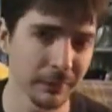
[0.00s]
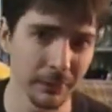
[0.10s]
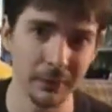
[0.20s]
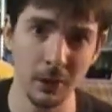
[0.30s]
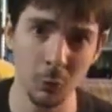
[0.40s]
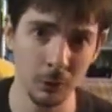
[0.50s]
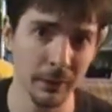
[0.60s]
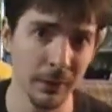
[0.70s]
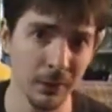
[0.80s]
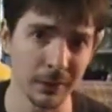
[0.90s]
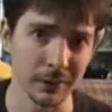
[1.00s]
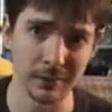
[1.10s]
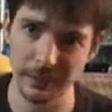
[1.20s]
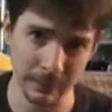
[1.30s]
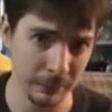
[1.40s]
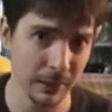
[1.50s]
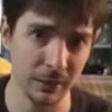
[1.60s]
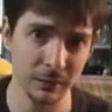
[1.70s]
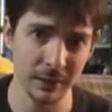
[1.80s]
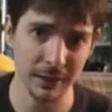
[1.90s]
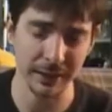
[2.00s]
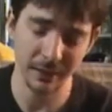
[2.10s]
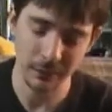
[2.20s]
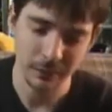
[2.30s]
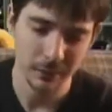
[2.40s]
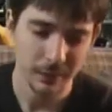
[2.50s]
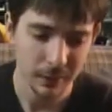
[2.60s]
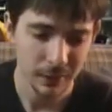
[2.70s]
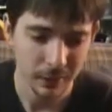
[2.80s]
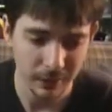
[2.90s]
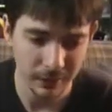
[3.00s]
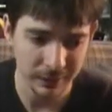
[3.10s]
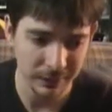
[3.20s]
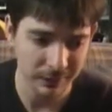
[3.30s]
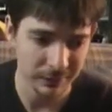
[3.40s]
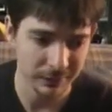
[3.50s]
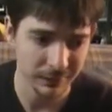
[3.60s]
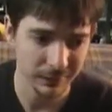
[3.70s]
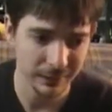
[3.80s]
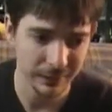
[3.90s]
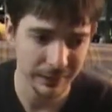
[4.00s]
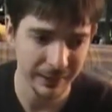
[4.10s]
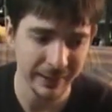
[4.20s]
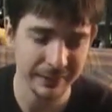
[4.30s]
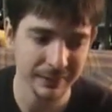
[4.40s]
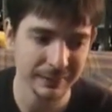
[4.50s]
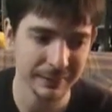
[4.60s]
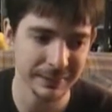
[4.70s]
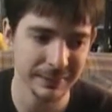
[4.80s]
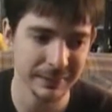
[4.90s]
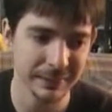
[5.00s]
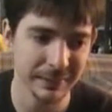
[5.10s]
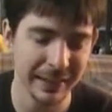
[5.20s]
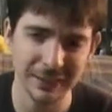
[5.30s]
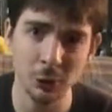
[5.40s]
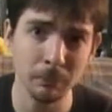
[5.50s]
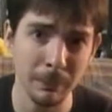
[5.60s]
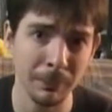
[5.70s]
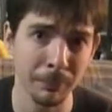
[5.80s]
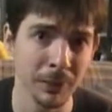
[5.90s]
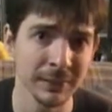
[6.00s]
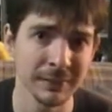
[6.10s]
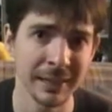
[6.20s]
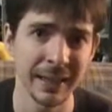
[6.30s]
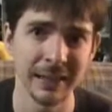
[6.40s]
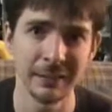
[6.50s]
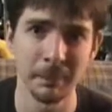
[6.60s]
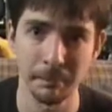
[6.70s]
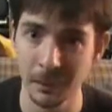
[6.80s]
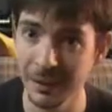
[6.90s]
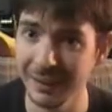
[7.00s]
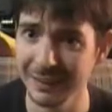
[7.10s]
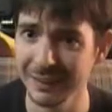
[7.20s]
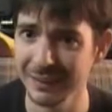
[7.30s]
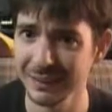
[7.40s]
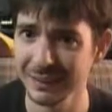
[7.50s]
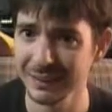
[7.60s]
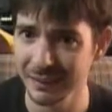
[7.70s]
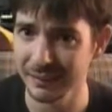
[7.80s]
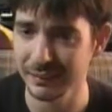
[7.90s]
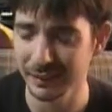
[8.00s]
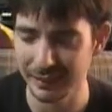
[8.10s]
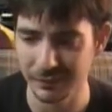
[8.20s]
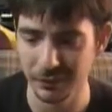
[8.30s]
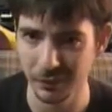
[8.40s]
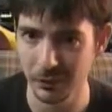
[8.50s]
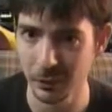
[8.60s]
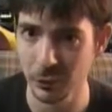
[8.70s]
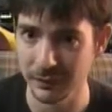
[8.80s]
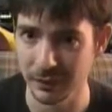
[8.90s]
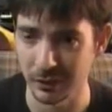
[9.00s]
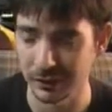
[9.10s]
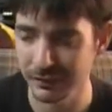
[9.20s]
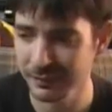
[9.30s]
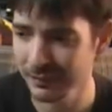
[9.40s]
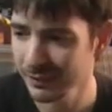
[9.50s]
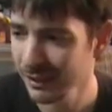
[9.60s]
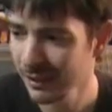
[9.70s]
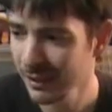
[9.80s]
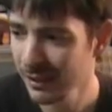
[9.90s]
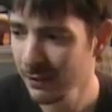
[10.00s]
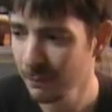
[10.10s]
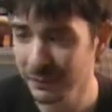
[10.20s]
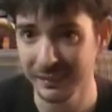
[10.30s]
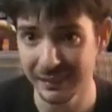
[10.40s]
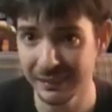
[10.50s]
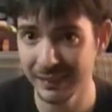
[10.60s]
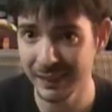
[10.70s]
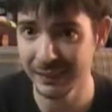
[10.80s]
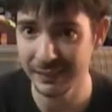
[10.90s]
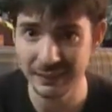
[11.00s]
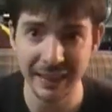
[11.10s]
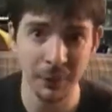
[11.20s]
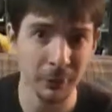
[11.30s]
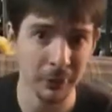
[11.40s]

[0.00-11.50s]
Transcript: there's a hole in my heart. I'm not gonna lie. Uh, and I don't remember the person that bought Dis like LucasArts, but Disney is now the